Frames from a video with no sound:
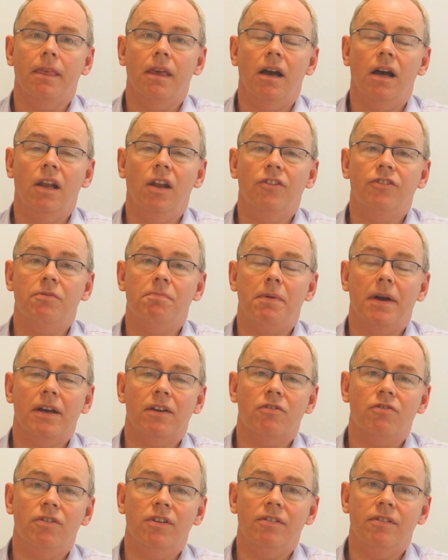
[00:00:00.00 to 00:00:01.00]
A lot of
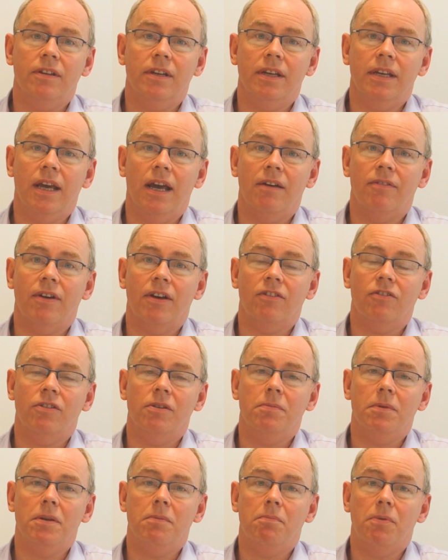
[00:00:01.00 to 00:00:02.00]
banks recently have actually
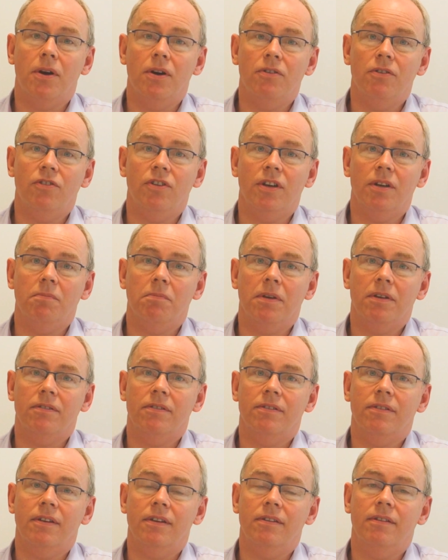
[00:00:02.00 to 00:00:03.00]
been approaching
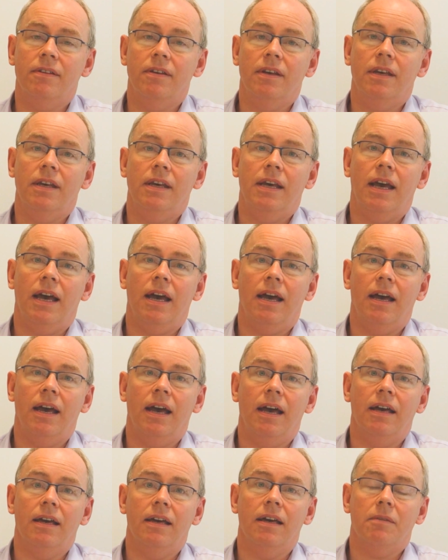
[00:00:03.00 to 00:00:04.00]
businesses,
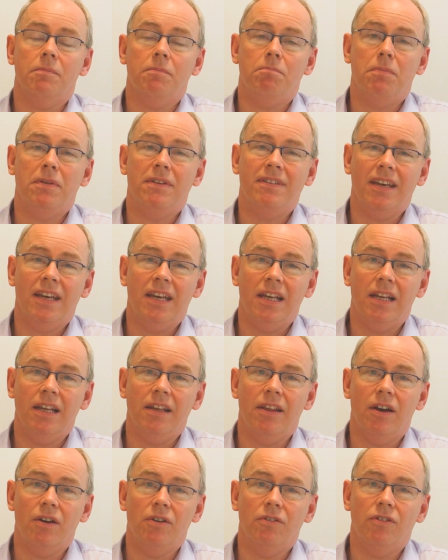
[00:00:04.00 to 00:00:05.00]
particularly
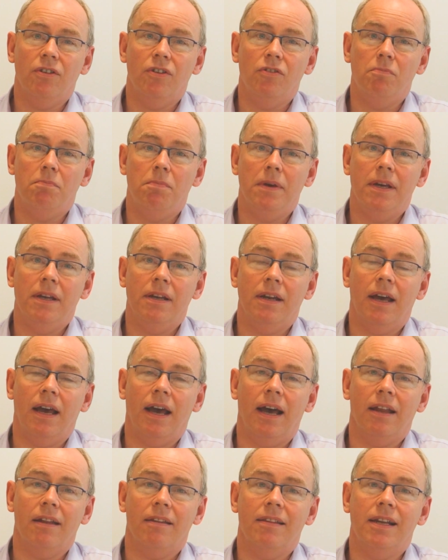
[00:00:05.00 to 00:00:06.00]
those who've been
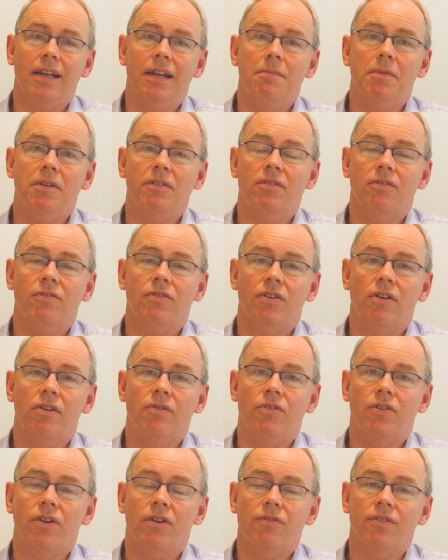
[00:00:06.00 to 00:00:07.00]
at the limit of their
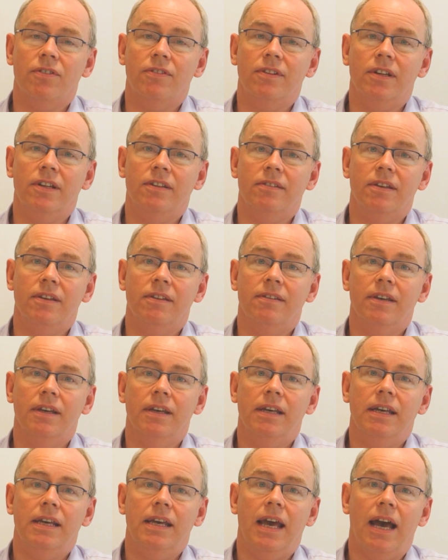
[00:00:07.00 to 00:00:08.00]
overdraft facilities,
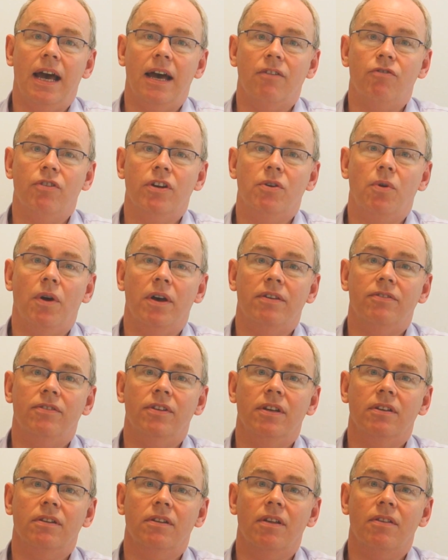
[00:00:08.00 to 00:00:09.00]
and
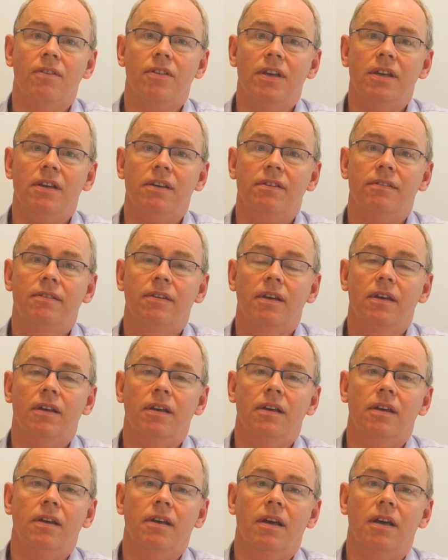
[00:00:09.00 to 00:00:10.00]
requesting that these
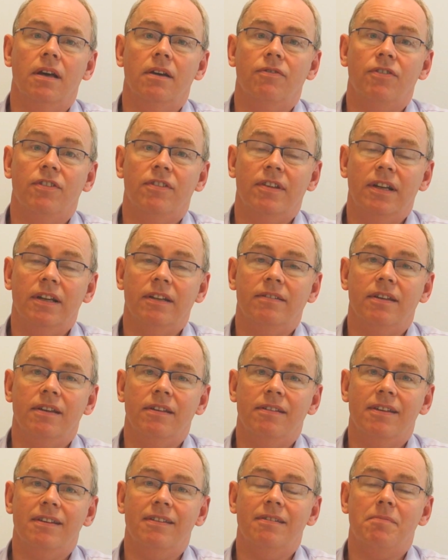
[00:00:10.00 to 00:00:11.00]

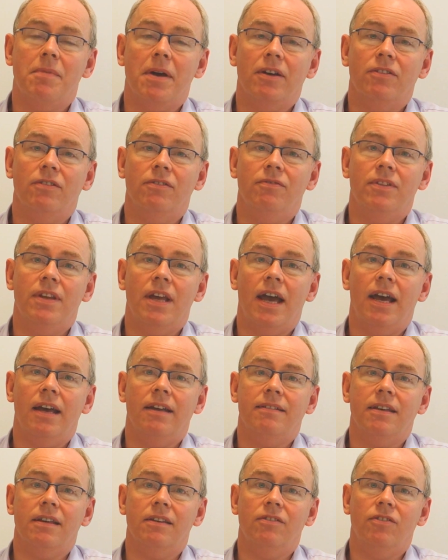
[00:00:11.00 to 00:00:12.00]
facilities, this amount of
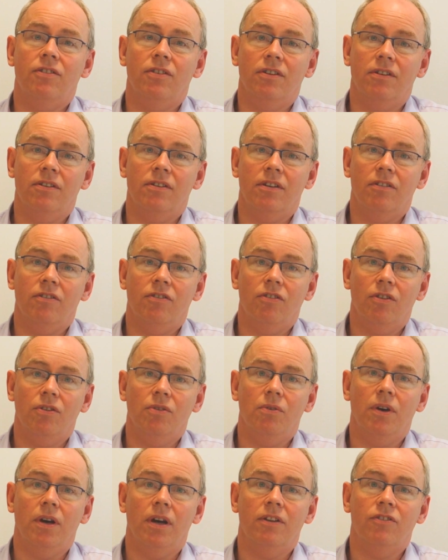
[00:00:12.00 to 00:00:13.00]
debt, is turned
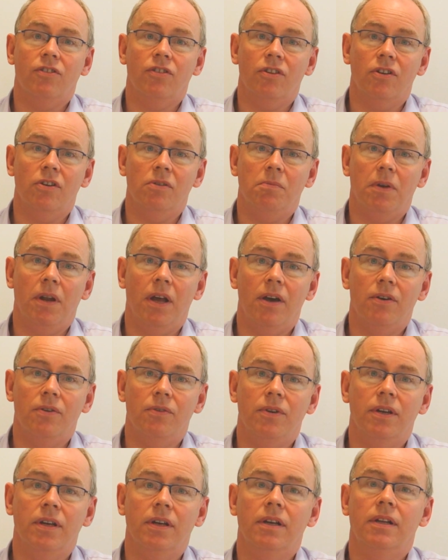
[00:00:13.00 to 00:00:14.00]
into a term
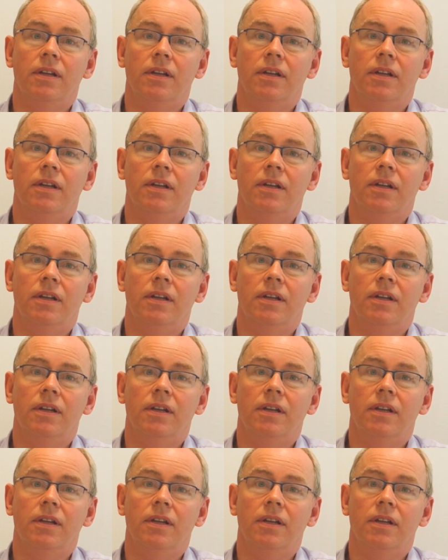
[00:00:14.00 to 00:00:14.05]
loan.